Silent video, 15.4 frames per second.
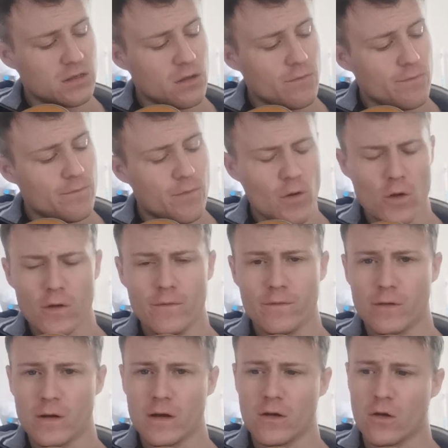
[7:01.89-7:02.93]
to 3rd
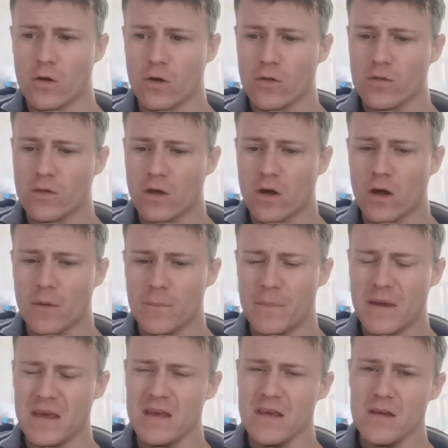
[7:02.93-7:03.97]
fret on the
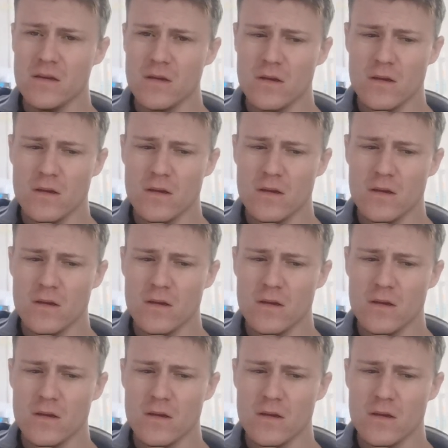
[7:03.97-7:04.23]
B,